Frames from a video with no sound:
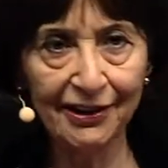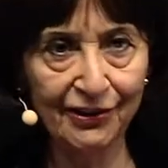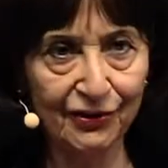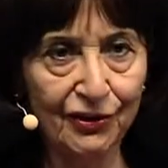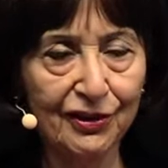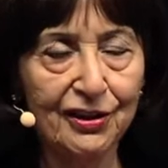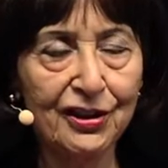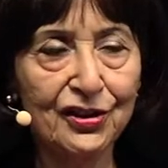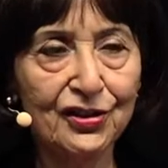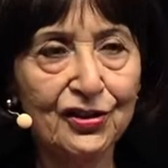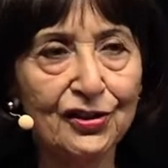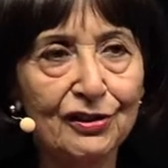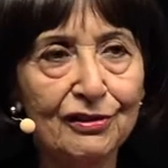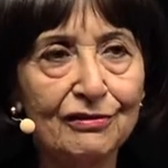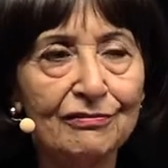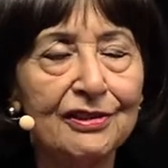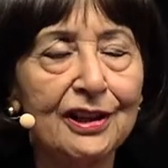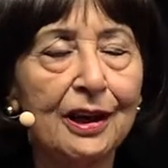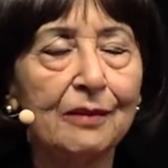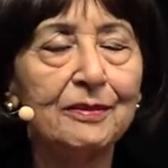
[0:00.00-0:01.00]

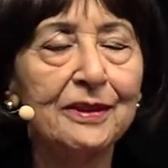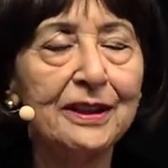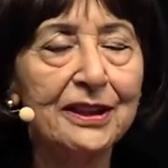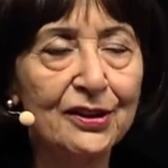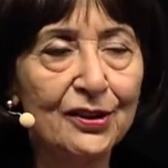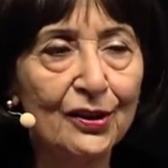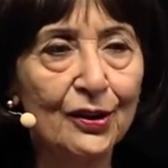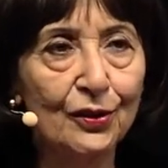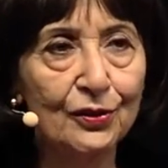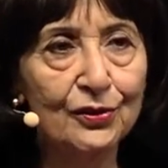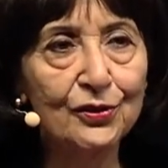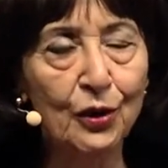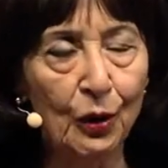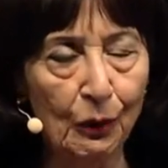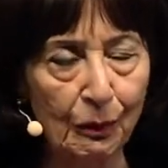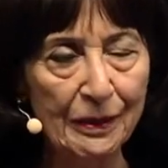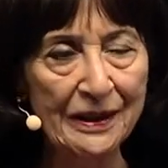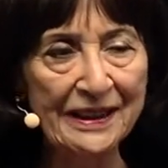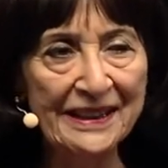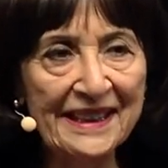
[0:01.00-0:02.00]
traditional Japanese clothes
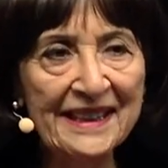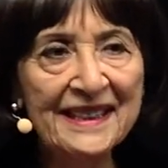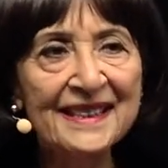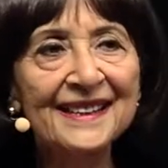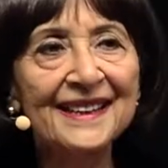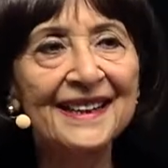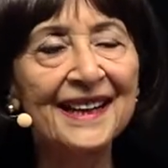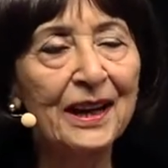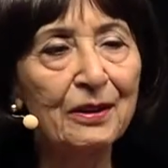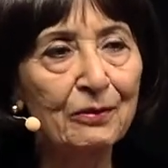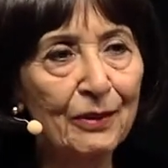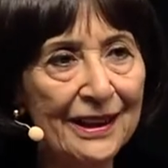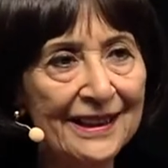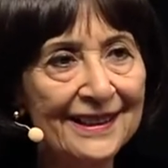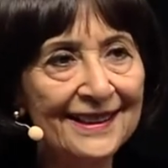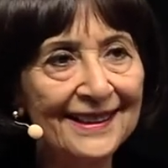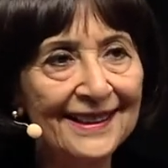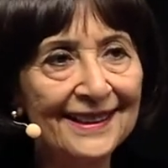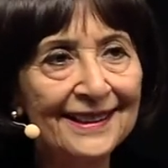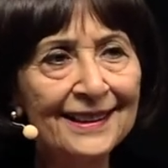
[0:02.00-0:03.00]
opened it, and I
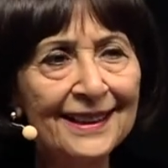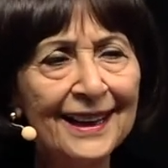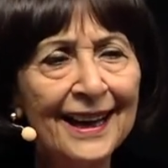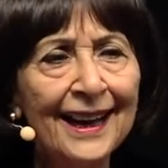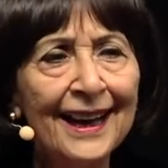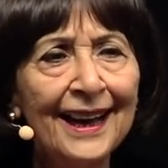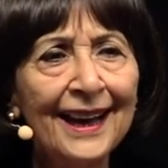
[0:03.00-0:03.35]
went in,